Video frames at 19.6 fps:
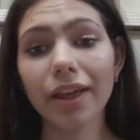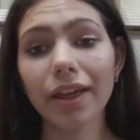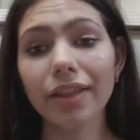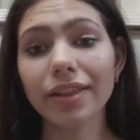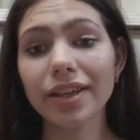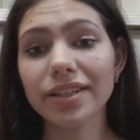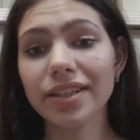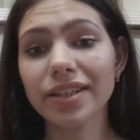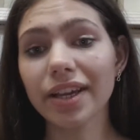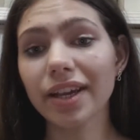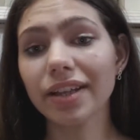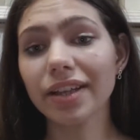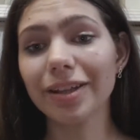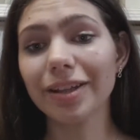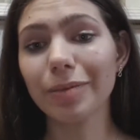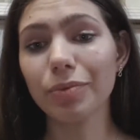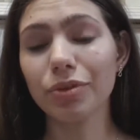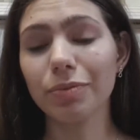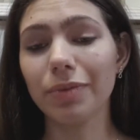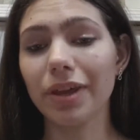The second
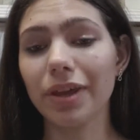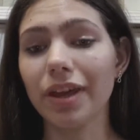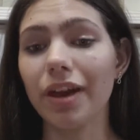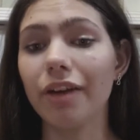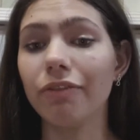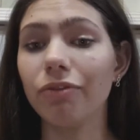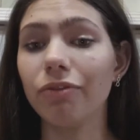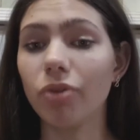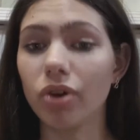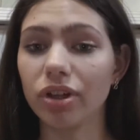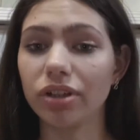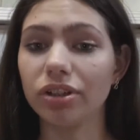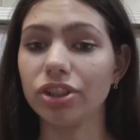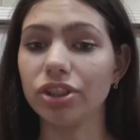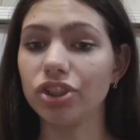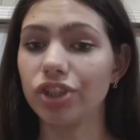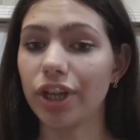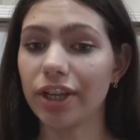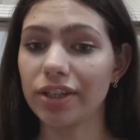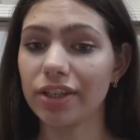tip would be avoid
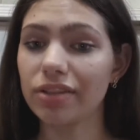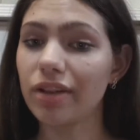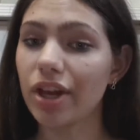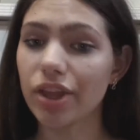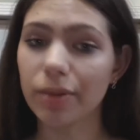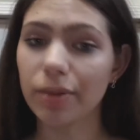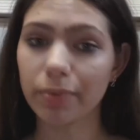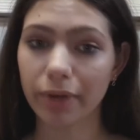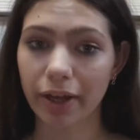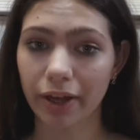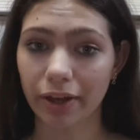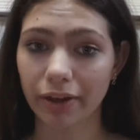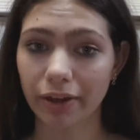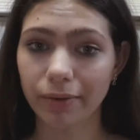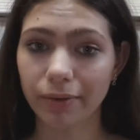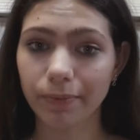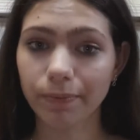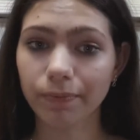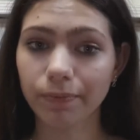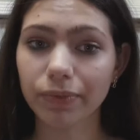cliches like the plague.
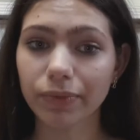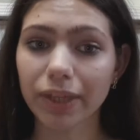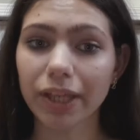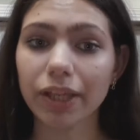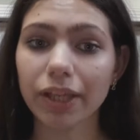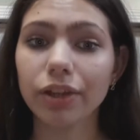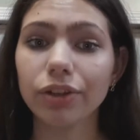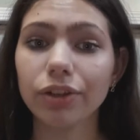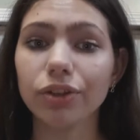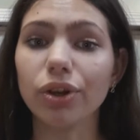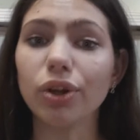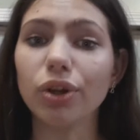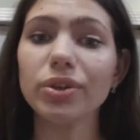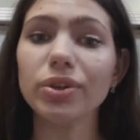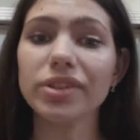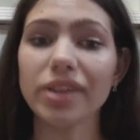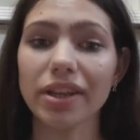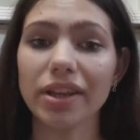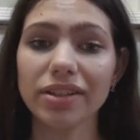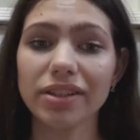Don't
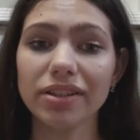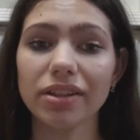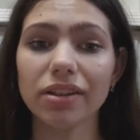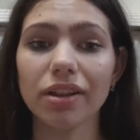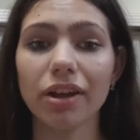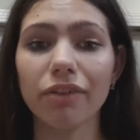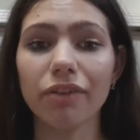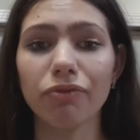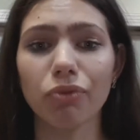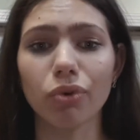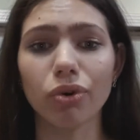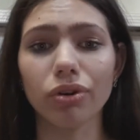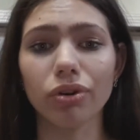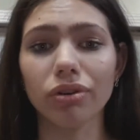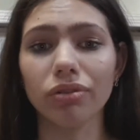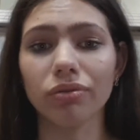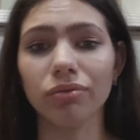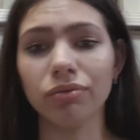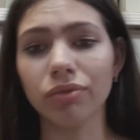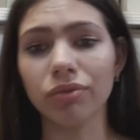use insta-love
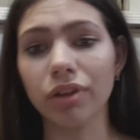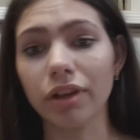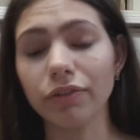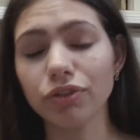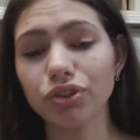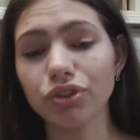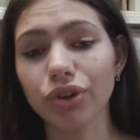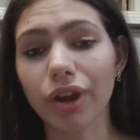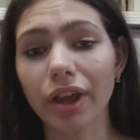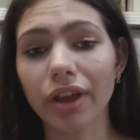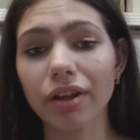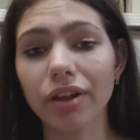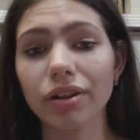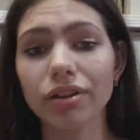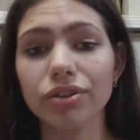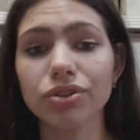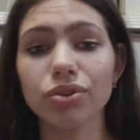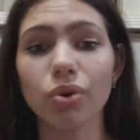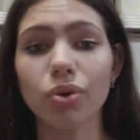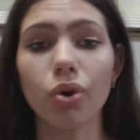or love
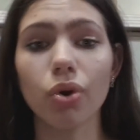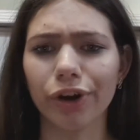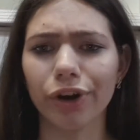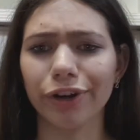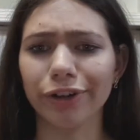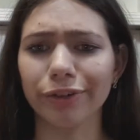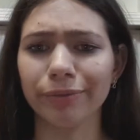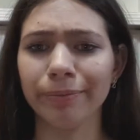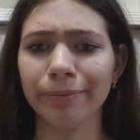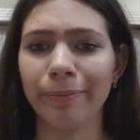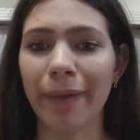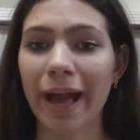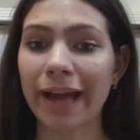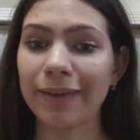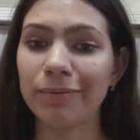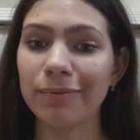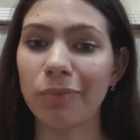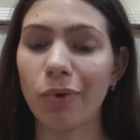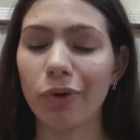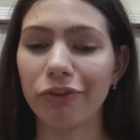triangles or
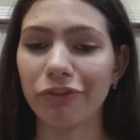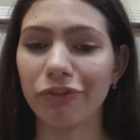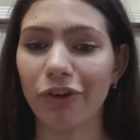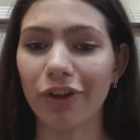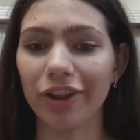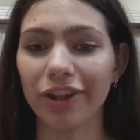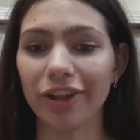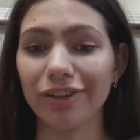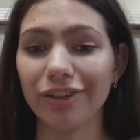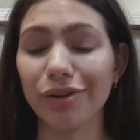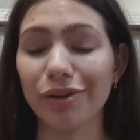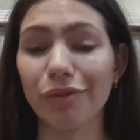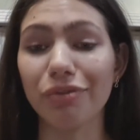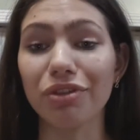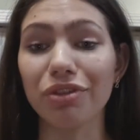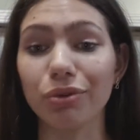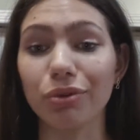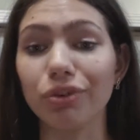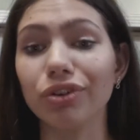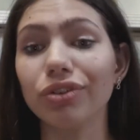bad boy falling in love
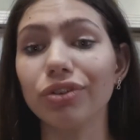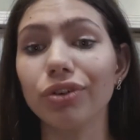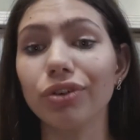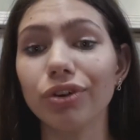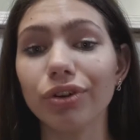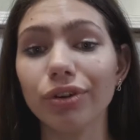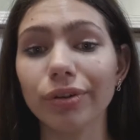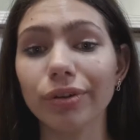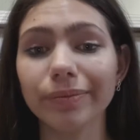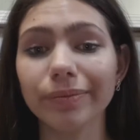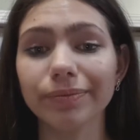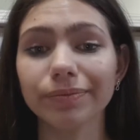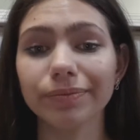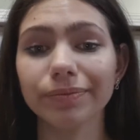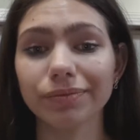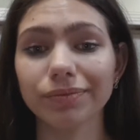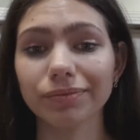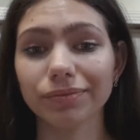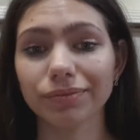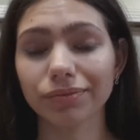with good girl.
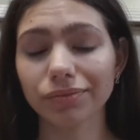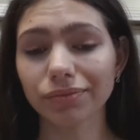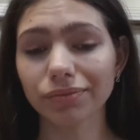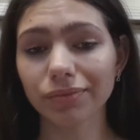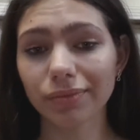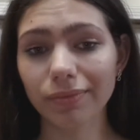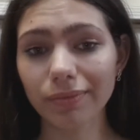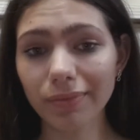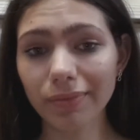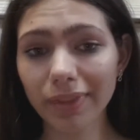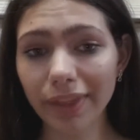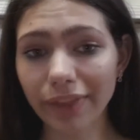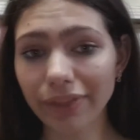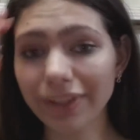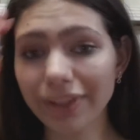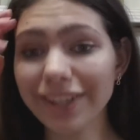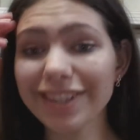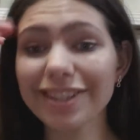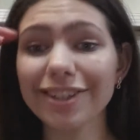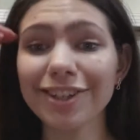
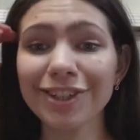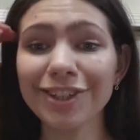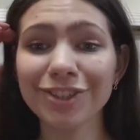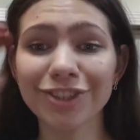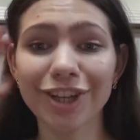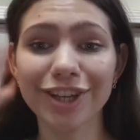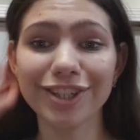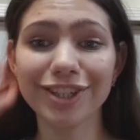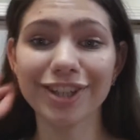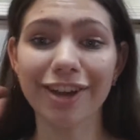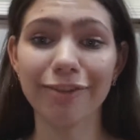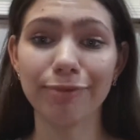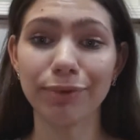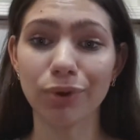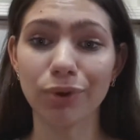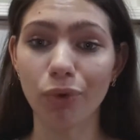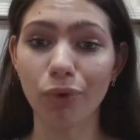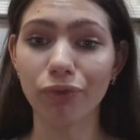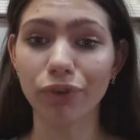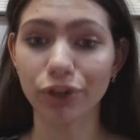These cliches have been
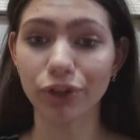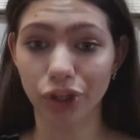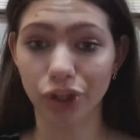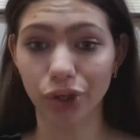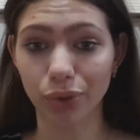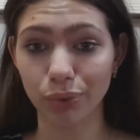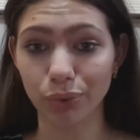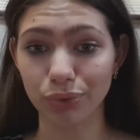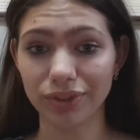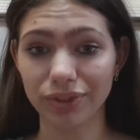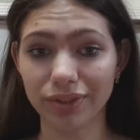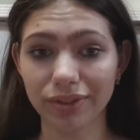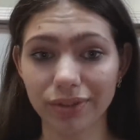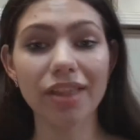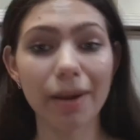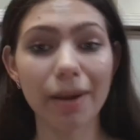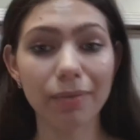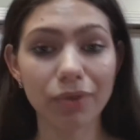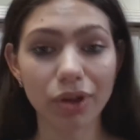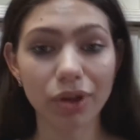overused.
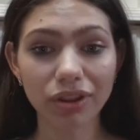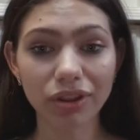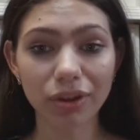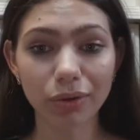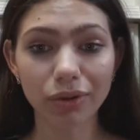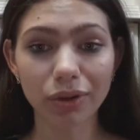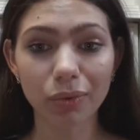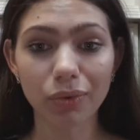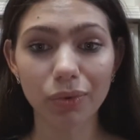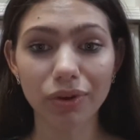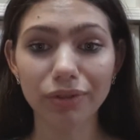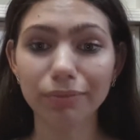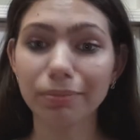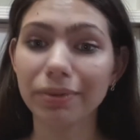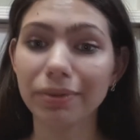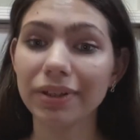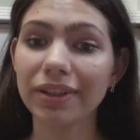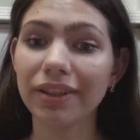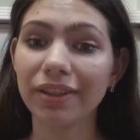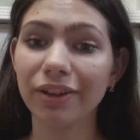That I'm not the only one,
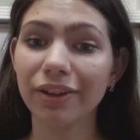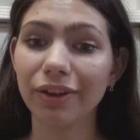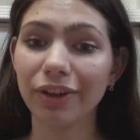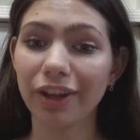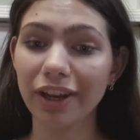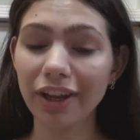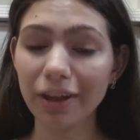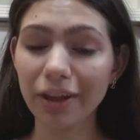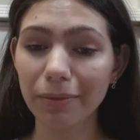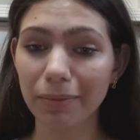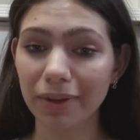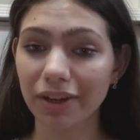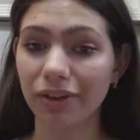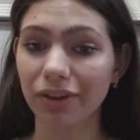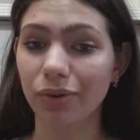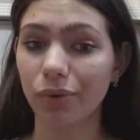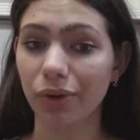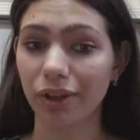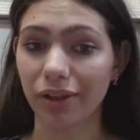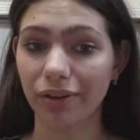but they're getting a bit
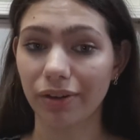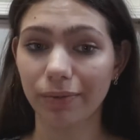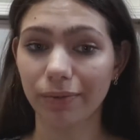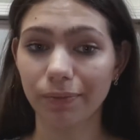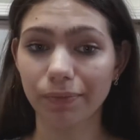annoying.